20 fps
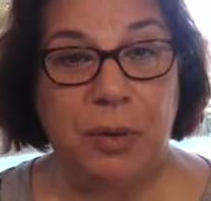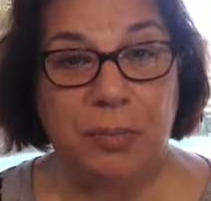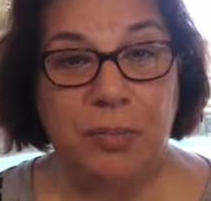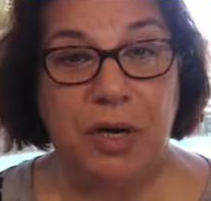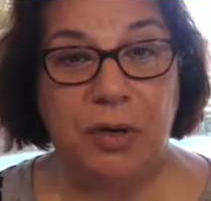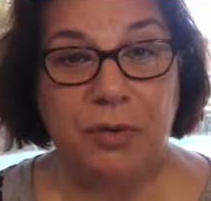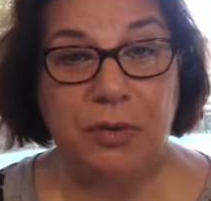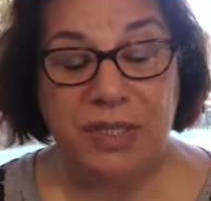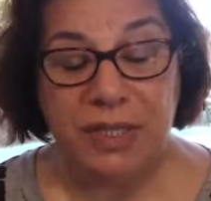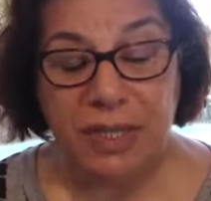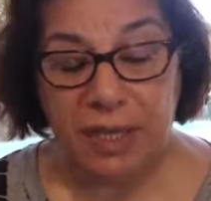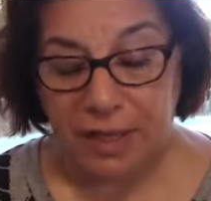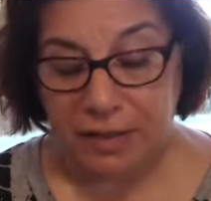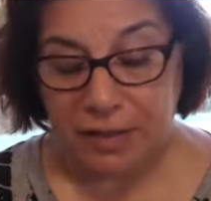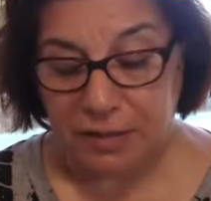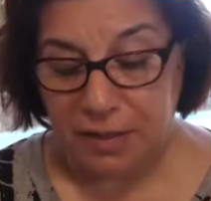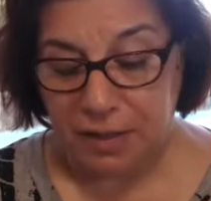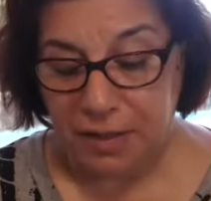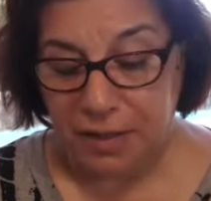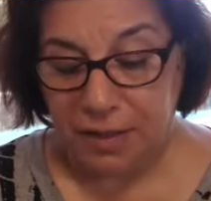about
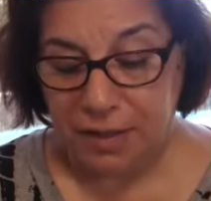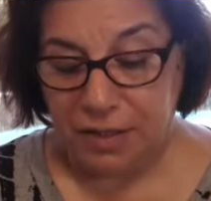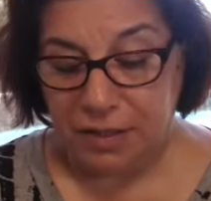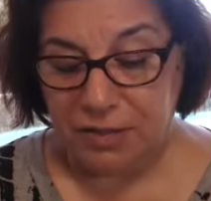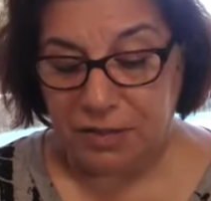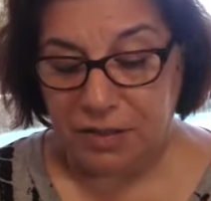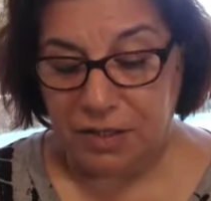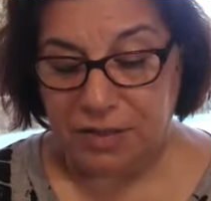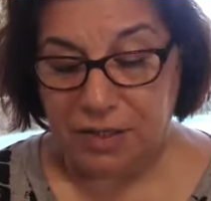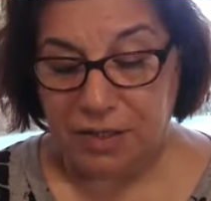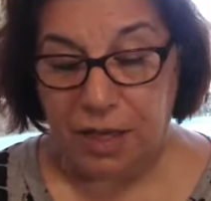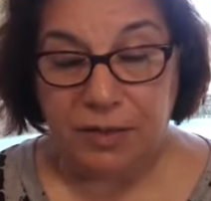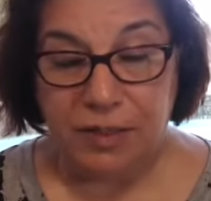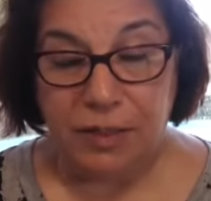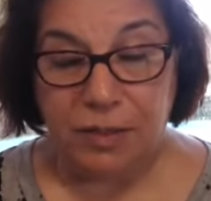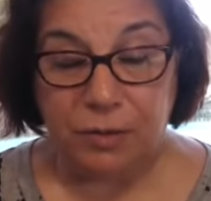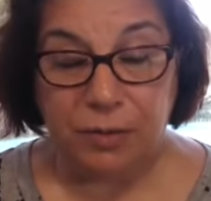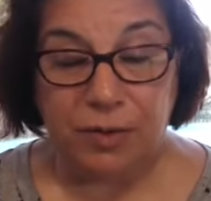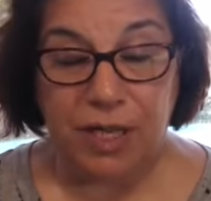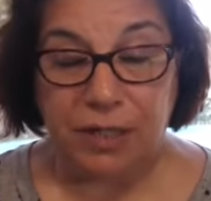that. Just I
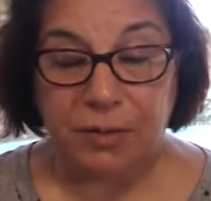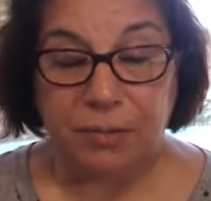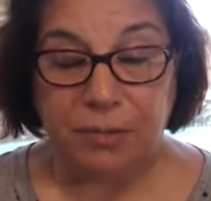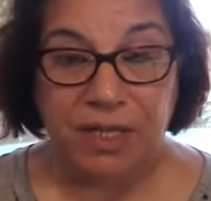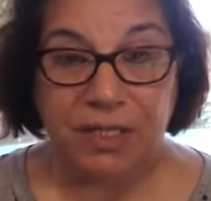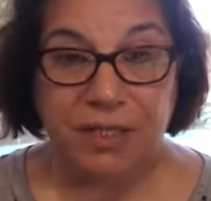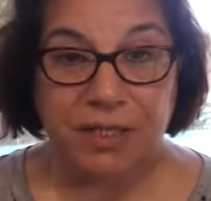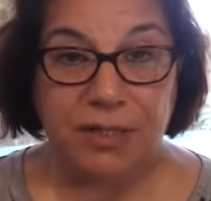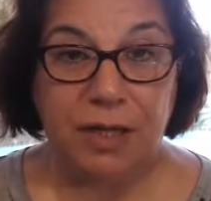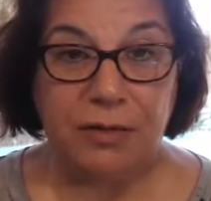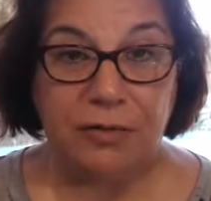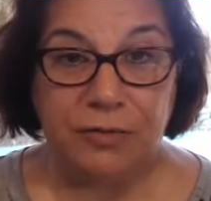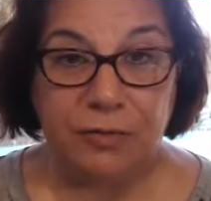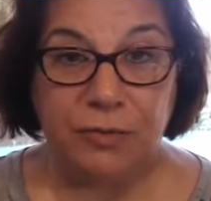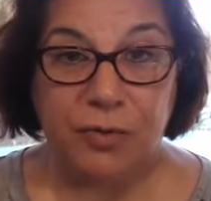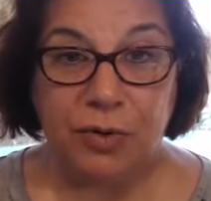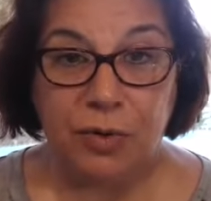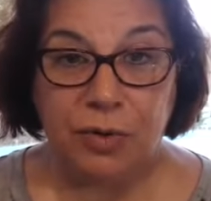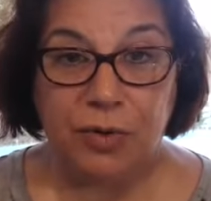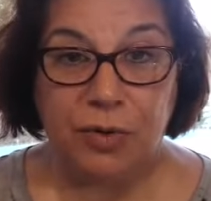need to get
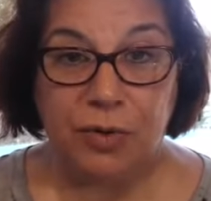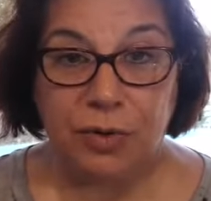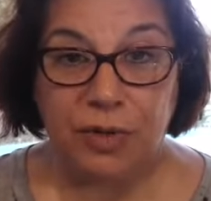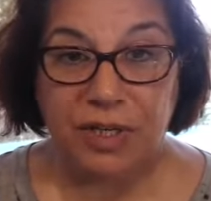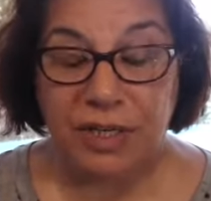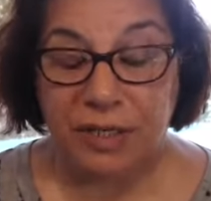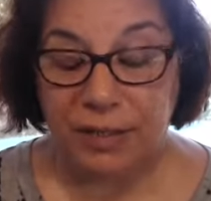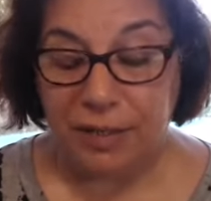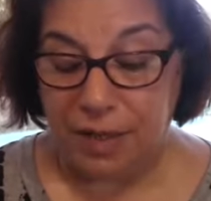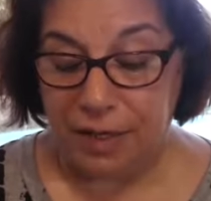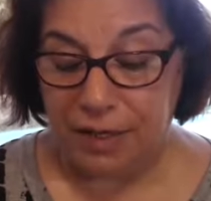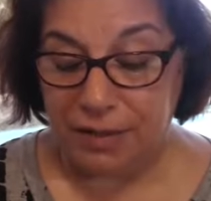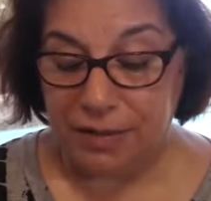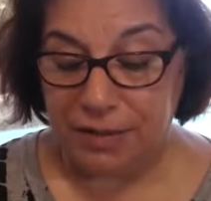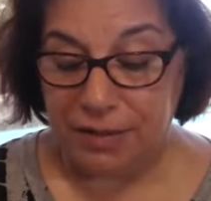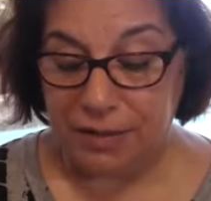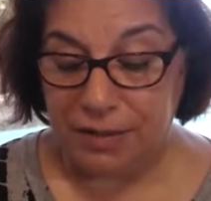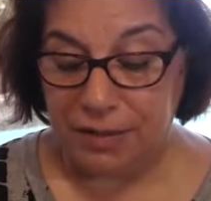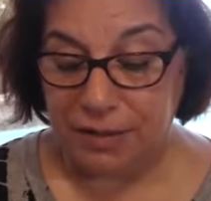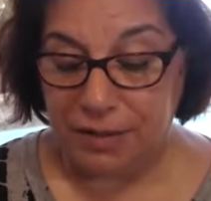myself more
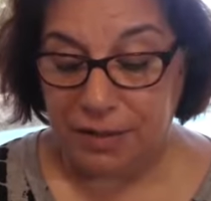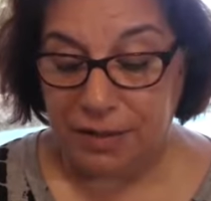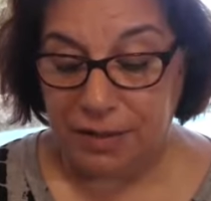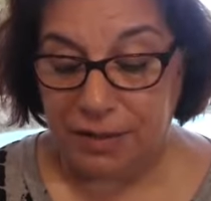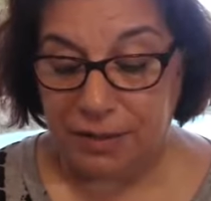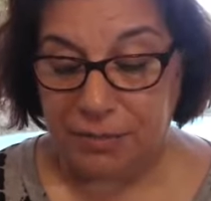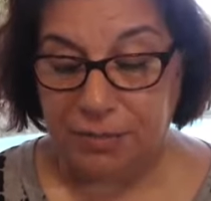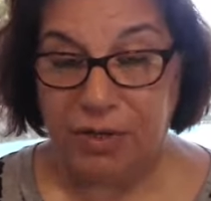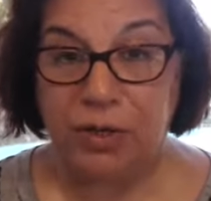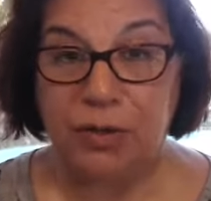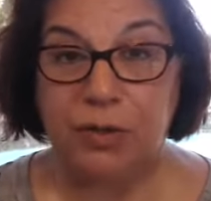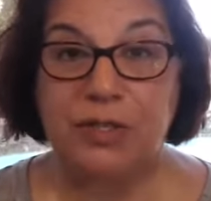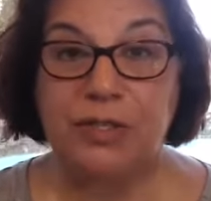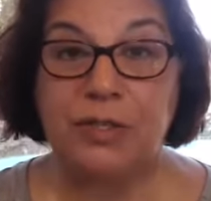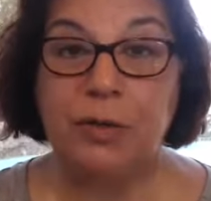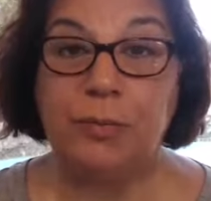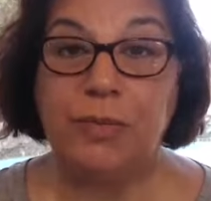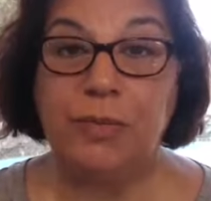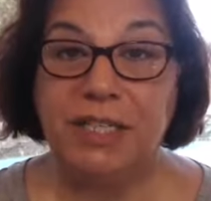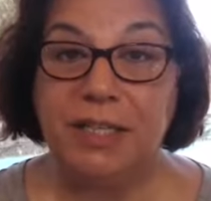organized in here because
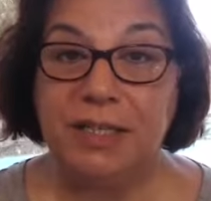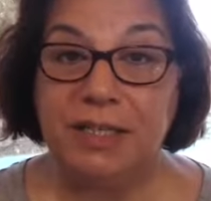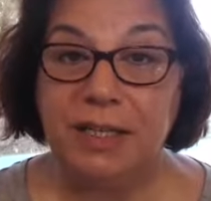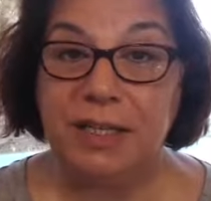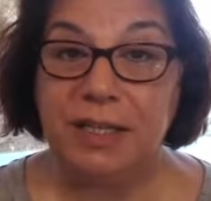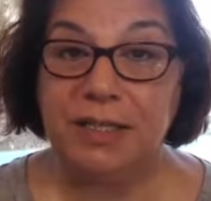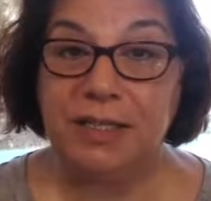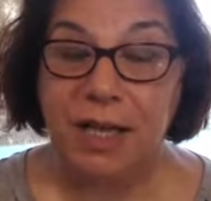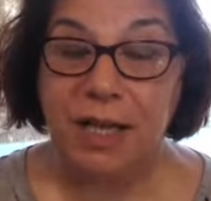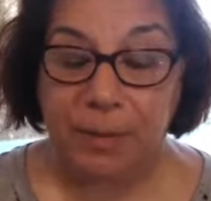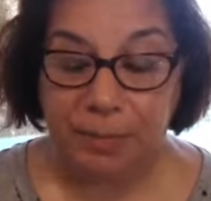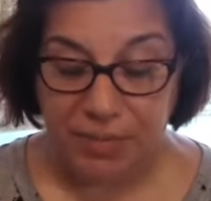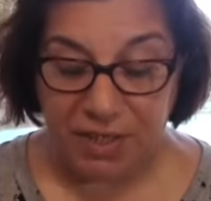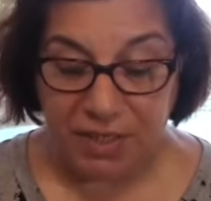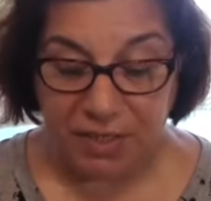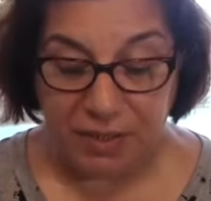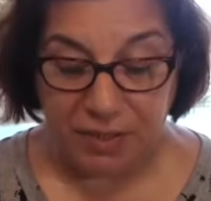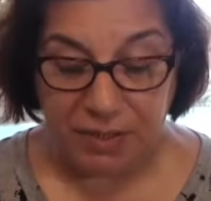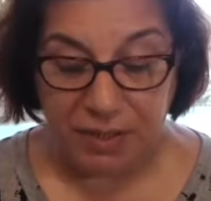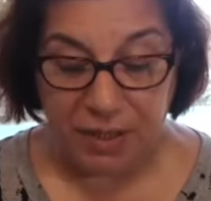so many things
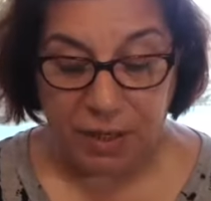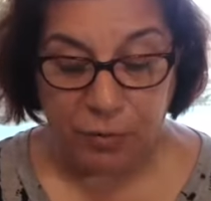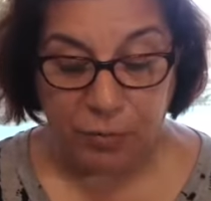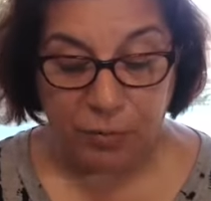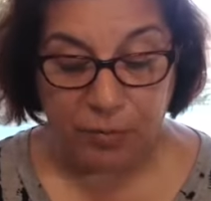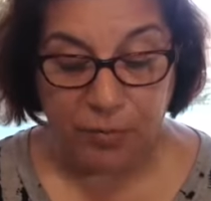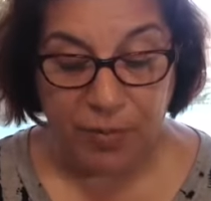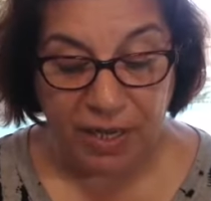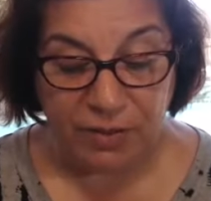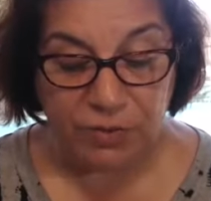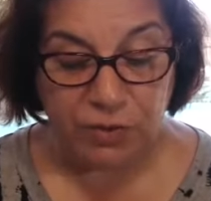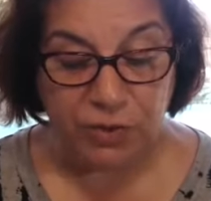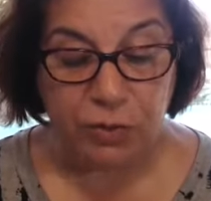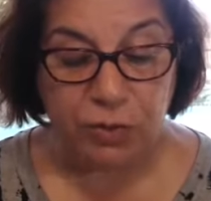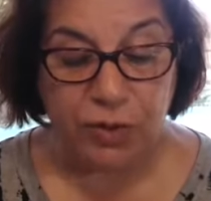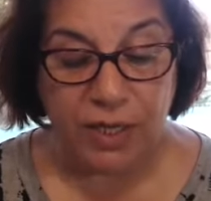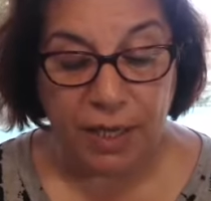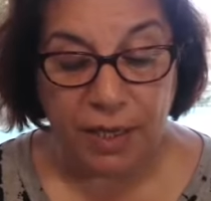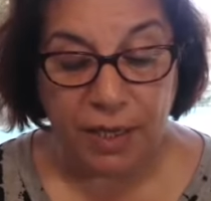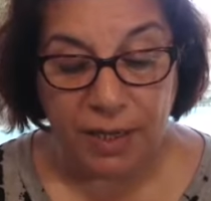happening now. But you
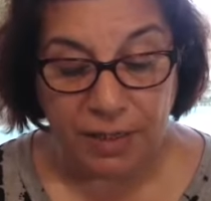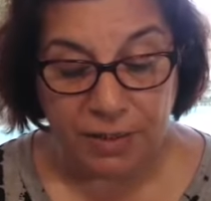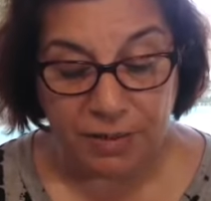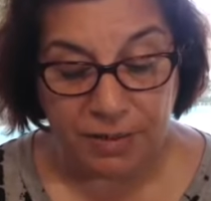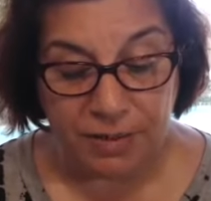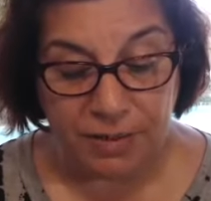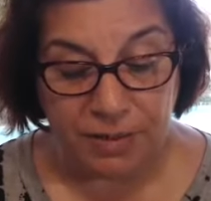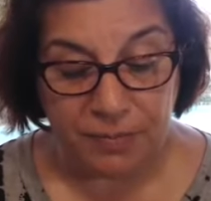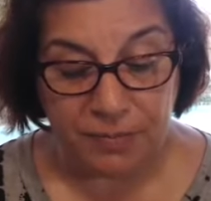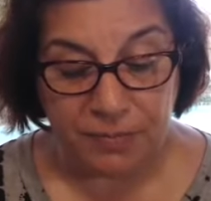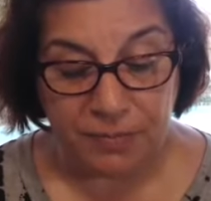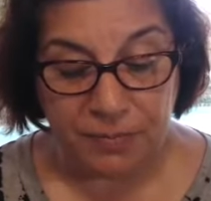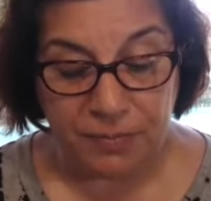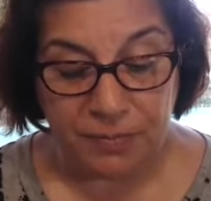guys,